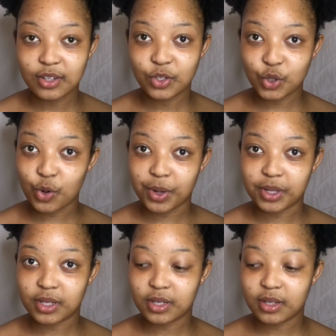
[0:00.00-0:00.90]

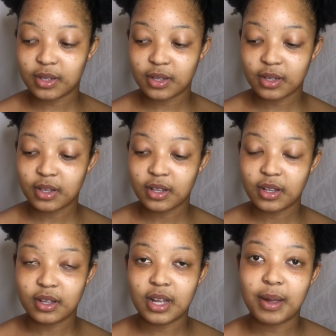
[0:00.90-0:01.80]
choice.
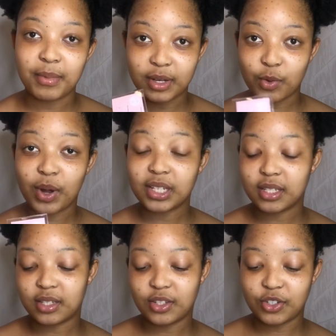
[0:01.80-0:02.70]
I made a wise
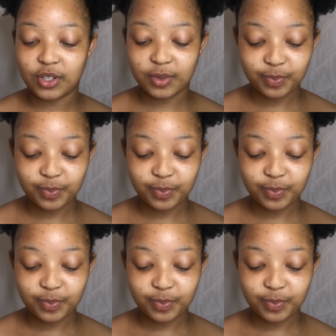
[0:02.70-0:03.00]
decision.